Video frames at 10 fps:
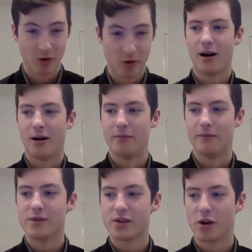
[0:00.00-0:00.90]

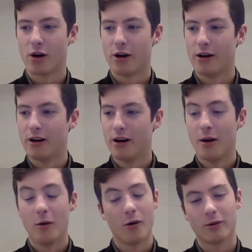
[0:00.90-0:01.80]

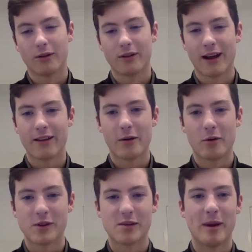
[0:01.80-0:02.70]
Well, gladly I'm
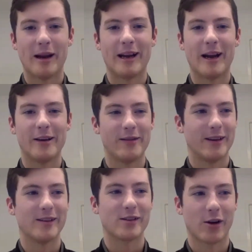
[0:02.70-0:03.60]
not spending
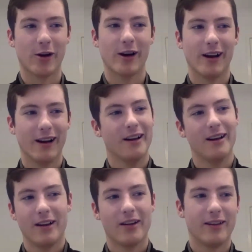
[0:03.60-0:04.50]
anything, so
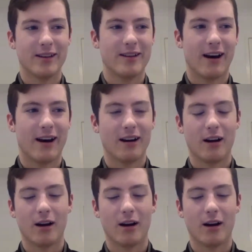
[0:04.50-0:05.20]
there's that.